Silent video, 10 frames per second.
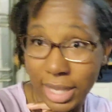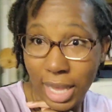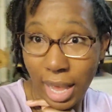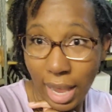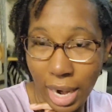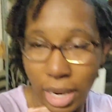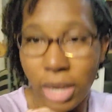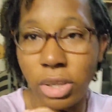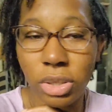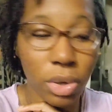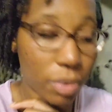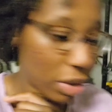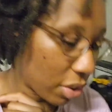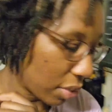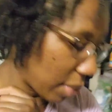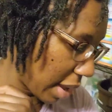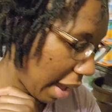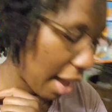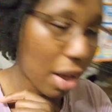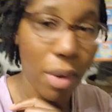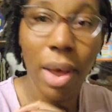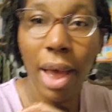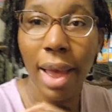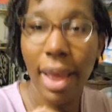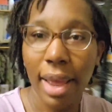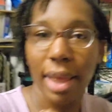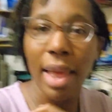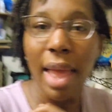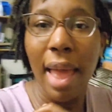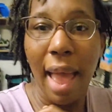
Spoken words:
inside and show you how I